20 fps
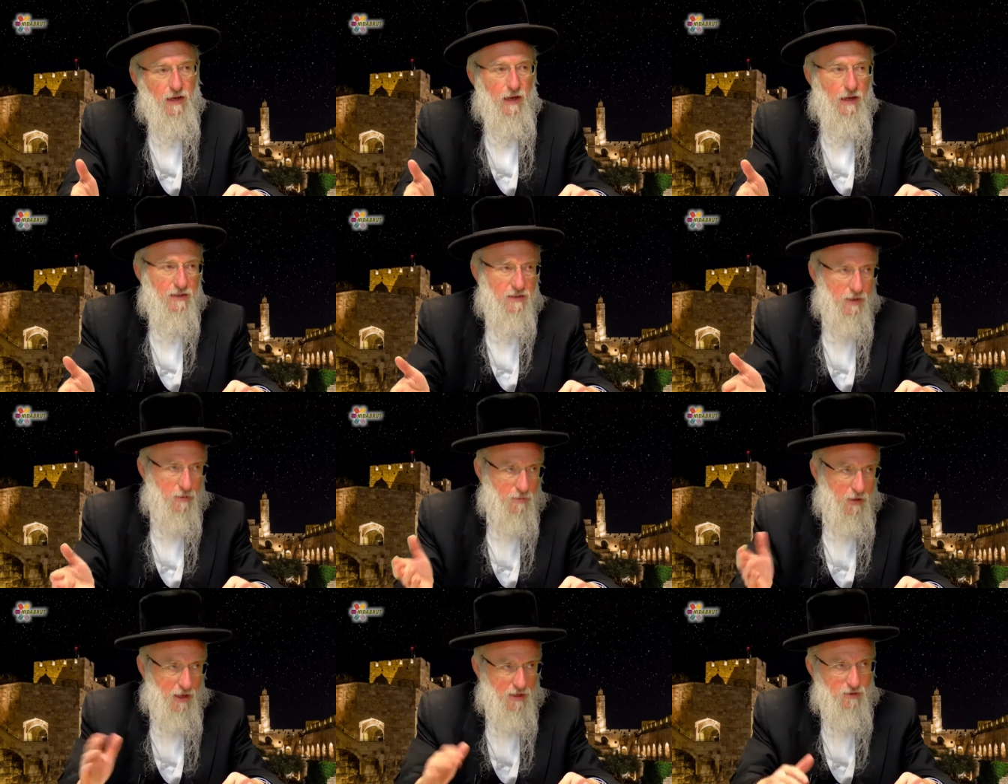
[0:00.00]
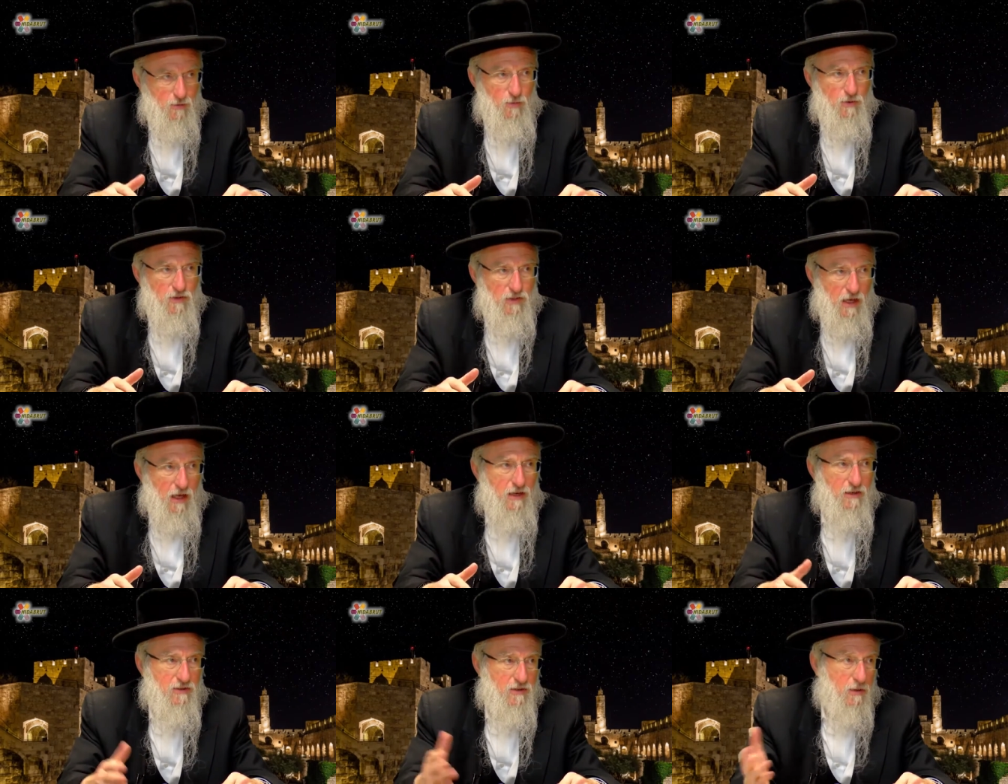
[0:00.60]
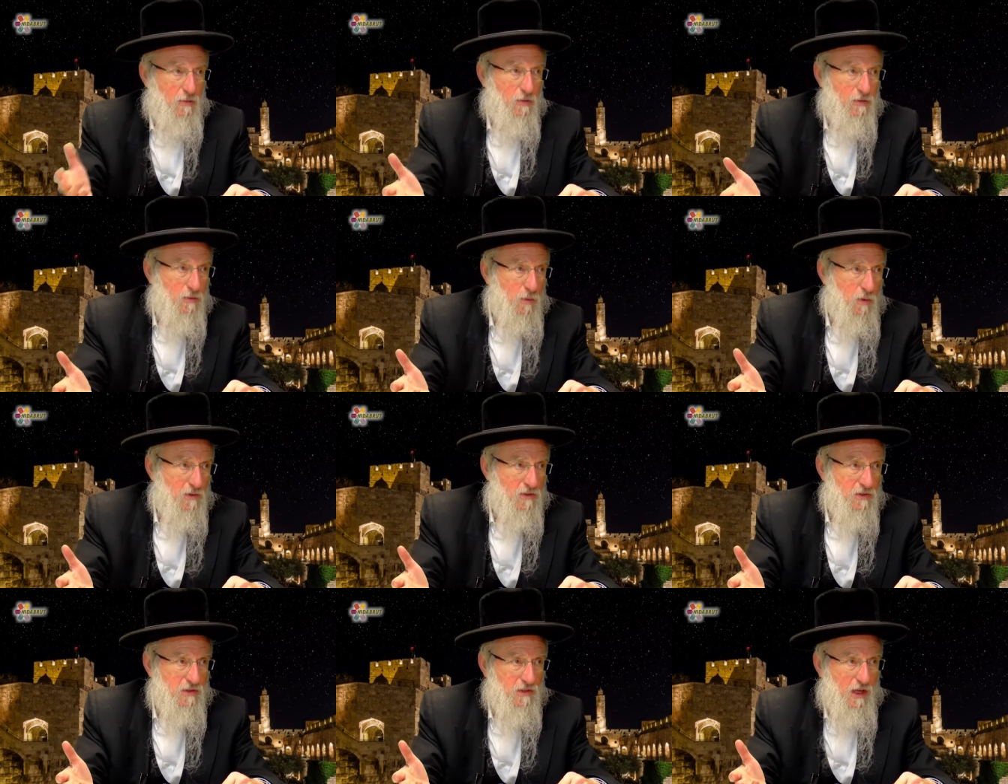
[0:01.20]
and sometimes it was sighted, sometimes it
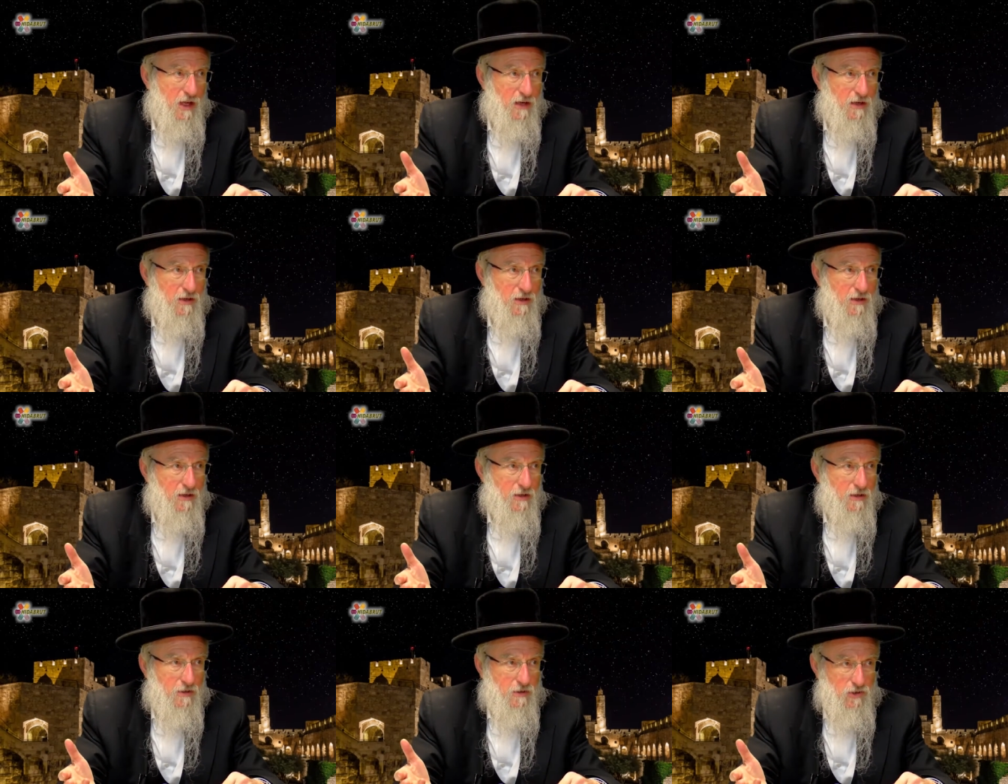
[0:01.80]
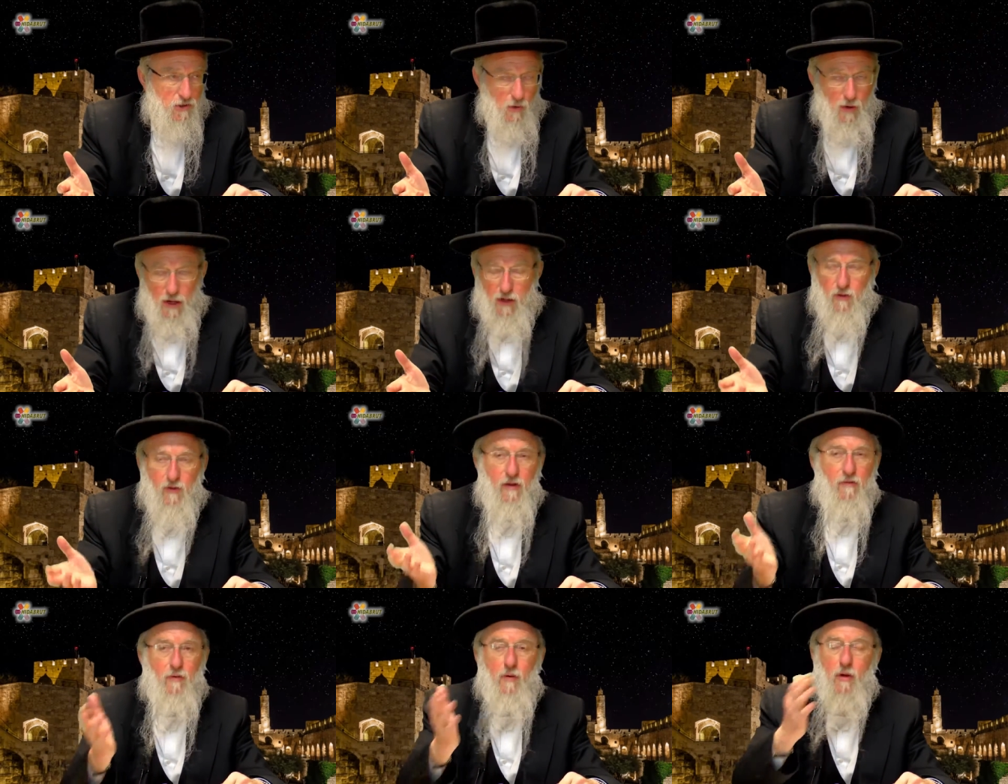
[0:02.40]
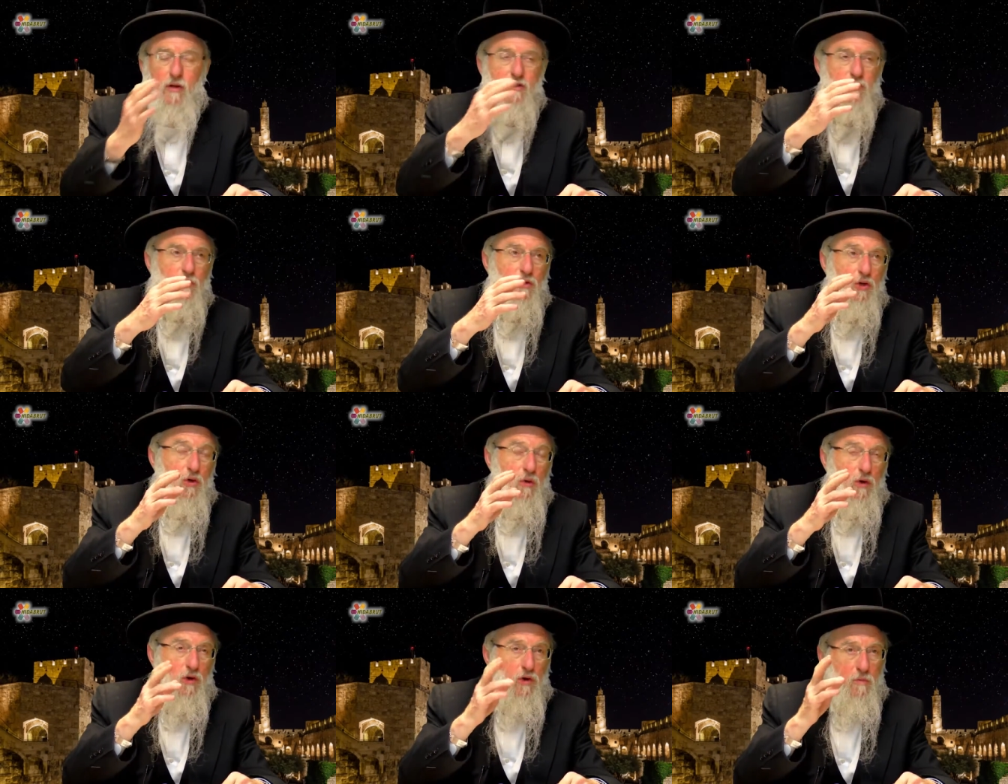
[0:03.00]
wasn't sighted. So everywhere else we
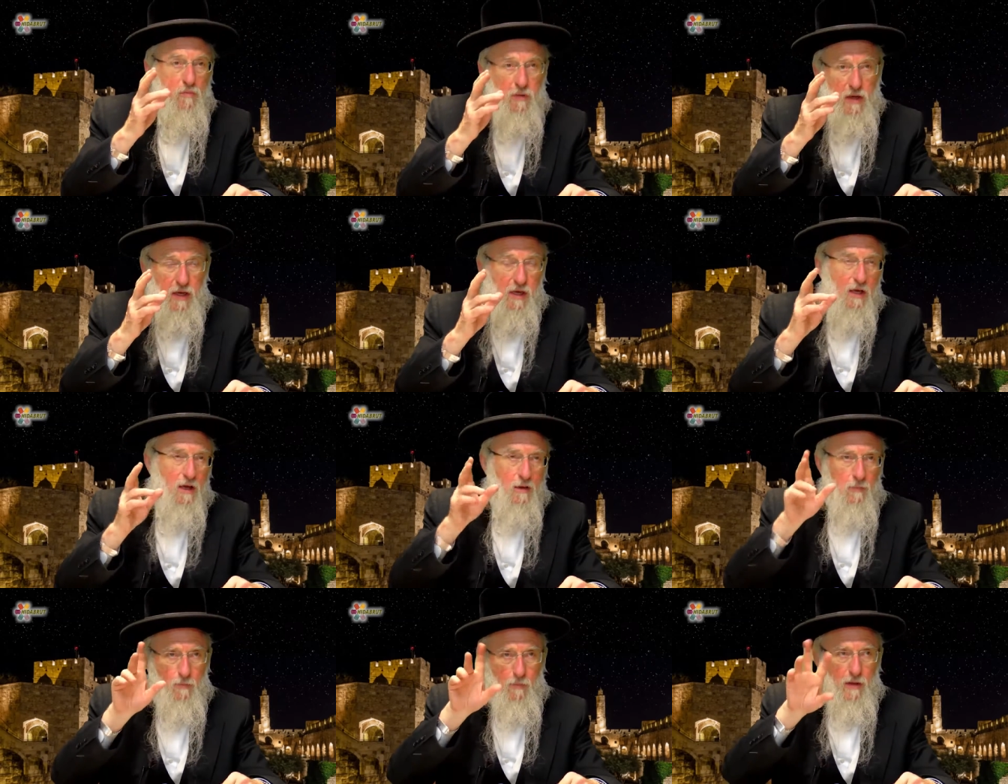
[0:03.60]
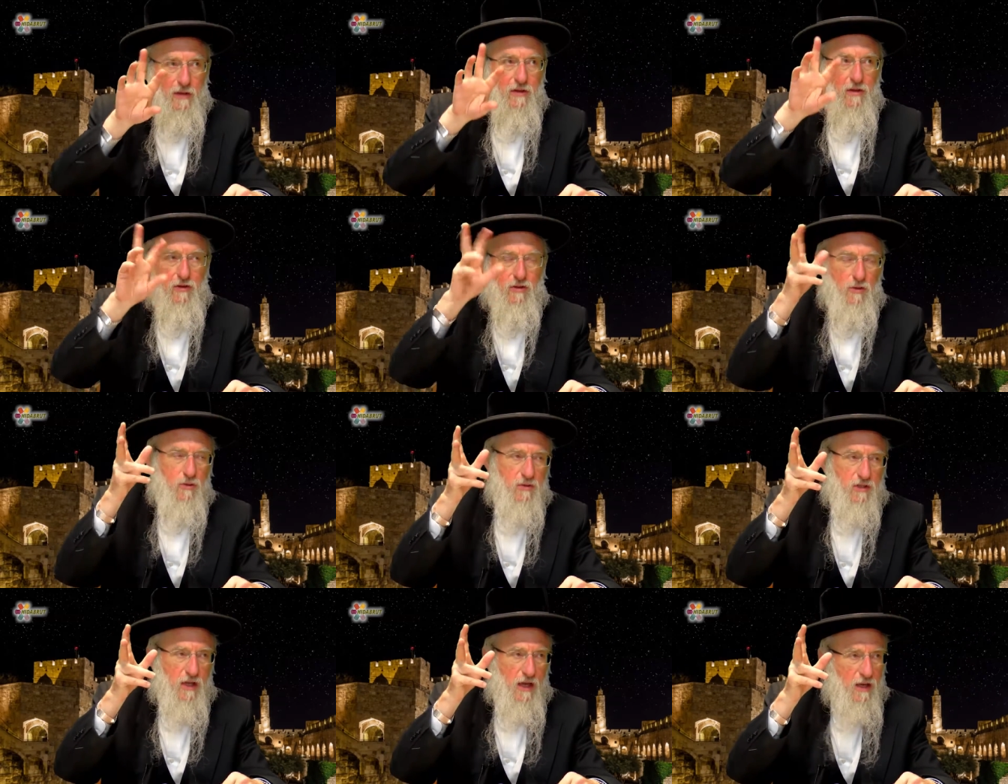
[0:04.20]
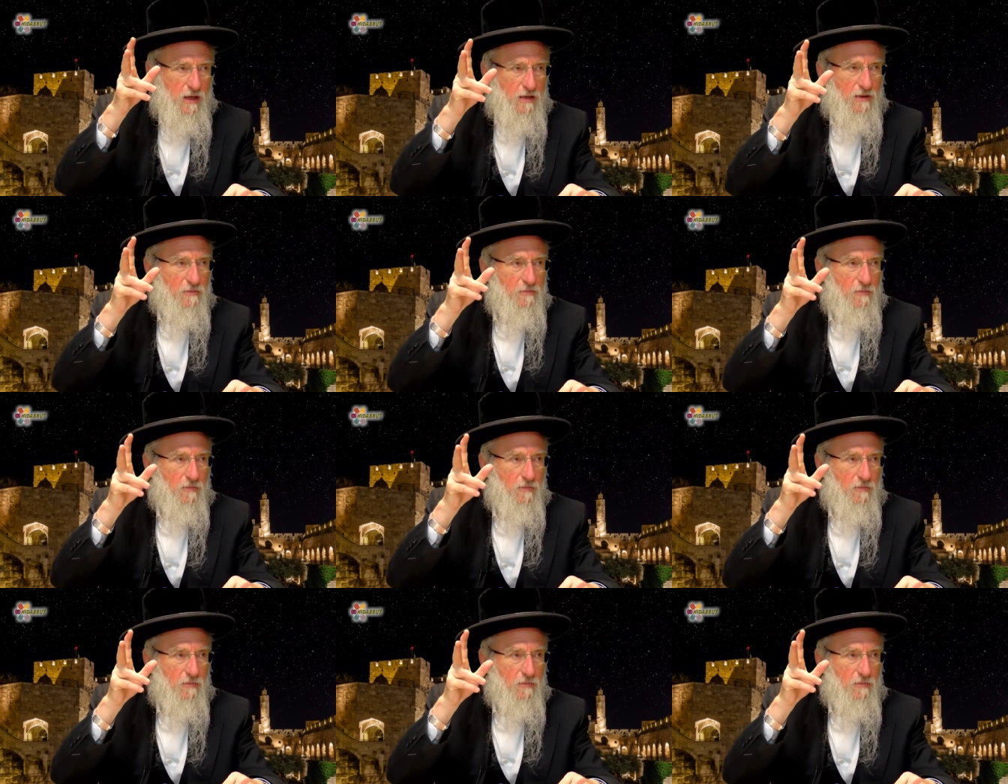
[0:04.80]
knew it could be Monday or Tuesday.